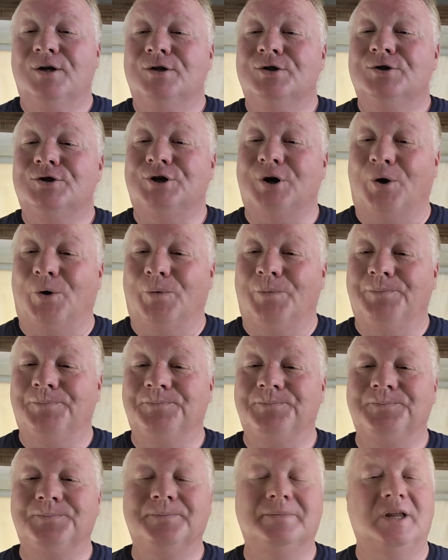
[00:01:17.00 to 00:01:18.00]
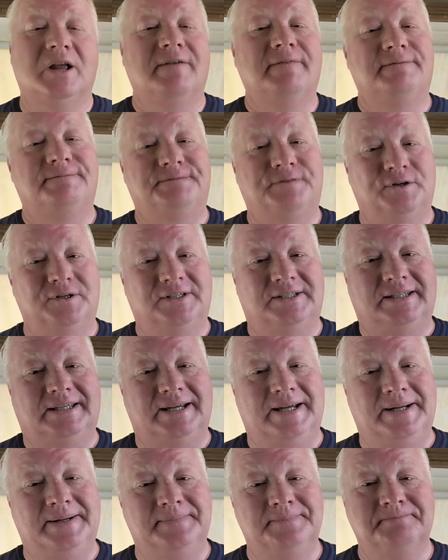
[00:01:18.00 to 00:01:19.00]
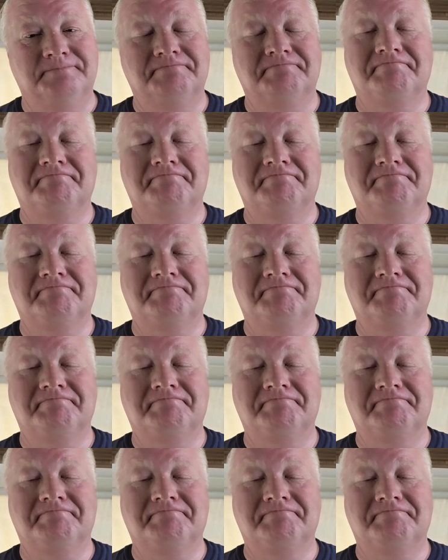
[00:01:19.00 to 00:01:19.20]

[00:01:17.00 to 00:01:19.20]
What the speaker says: So, first thing,